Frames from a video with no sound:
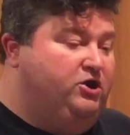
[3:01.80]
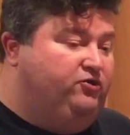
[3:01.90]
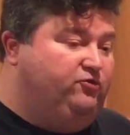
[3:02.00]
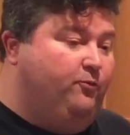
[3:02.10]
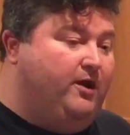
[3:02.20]

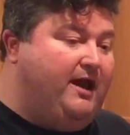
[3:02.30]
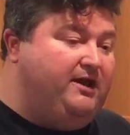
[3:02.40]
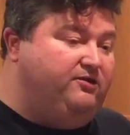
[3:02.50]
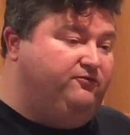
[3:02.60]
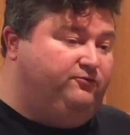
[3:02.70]
So what I
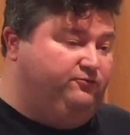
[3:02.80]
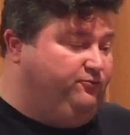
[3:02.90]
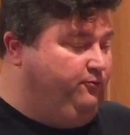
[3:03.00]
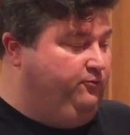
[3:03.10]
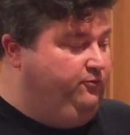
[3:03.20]
used was
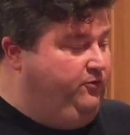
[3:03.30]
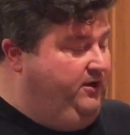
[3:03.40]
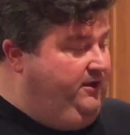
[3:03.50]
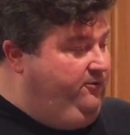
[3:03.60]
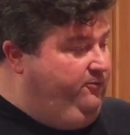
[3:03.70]

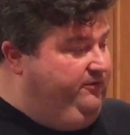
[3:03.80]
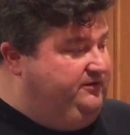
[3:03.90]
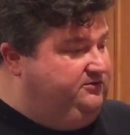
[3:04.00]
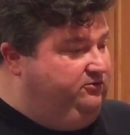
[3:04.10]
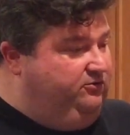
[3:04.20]
one of
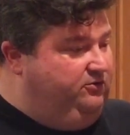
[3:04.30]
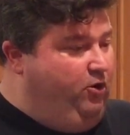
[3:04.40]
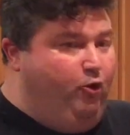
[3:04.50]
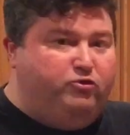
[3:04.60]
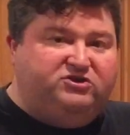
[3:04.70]
these little
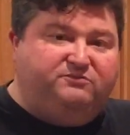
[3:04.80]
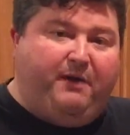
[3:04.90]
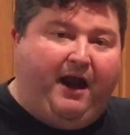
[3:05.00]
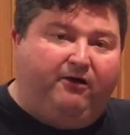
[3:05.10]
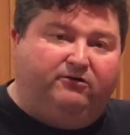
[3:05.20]
oak
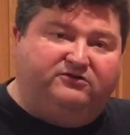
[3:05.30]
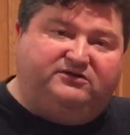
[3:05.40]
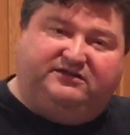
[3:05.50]
spirals.